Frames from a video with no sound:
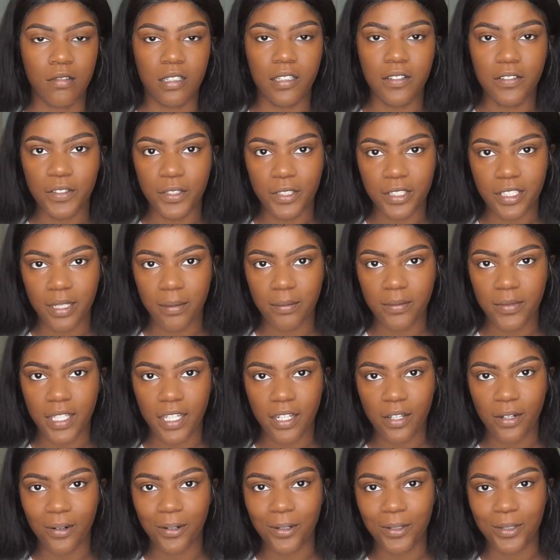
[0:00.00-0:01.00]
review
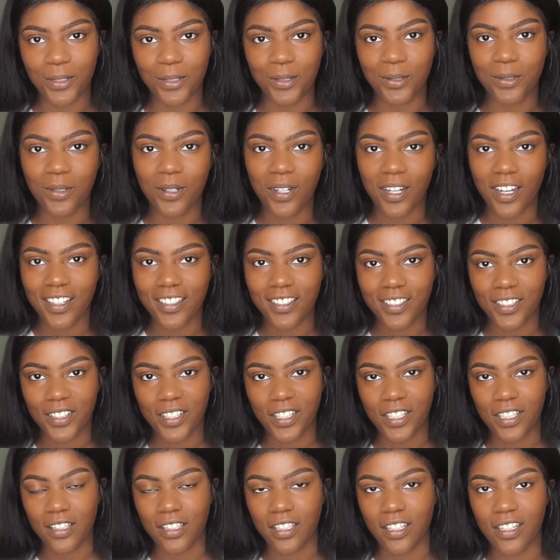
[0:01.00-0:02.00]
something or do a
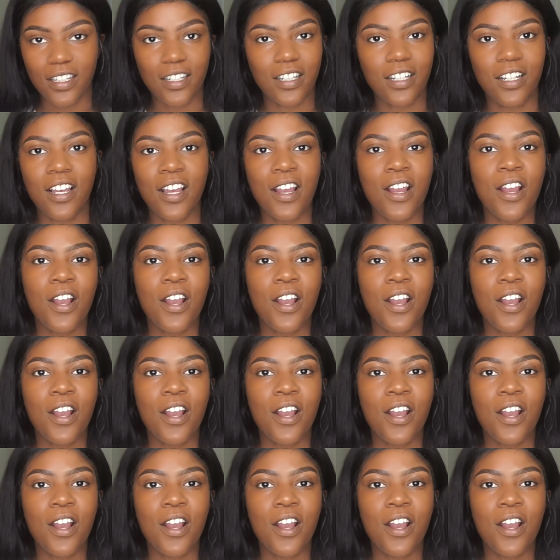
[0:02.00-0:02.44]
certain look.